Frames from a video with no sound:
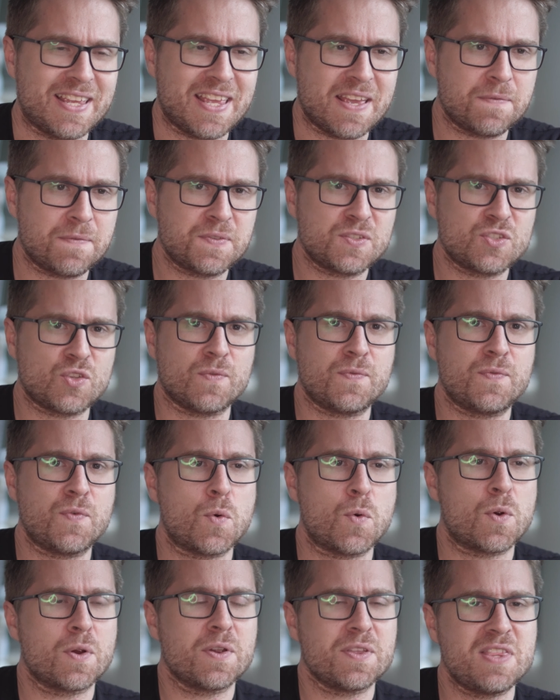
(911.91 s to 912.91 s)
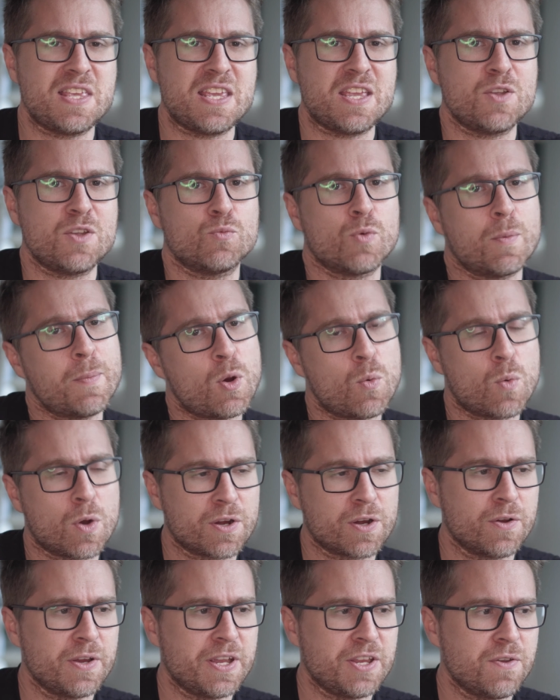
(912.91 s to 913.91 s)
gifts for the remote
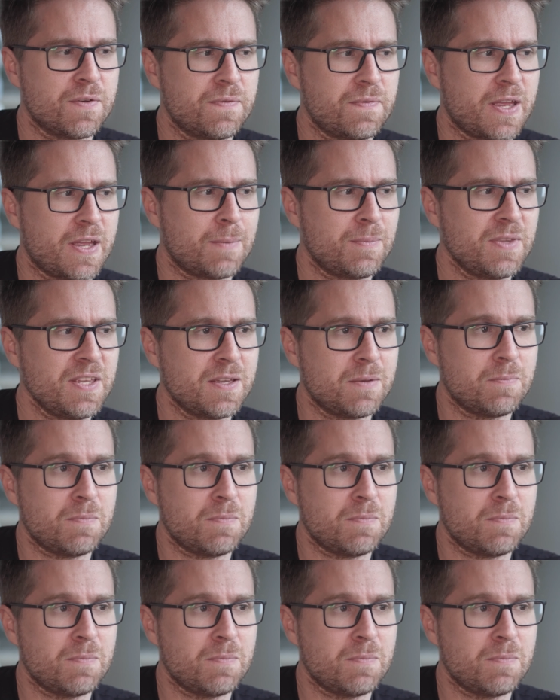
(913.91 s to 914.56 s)
worker in your family,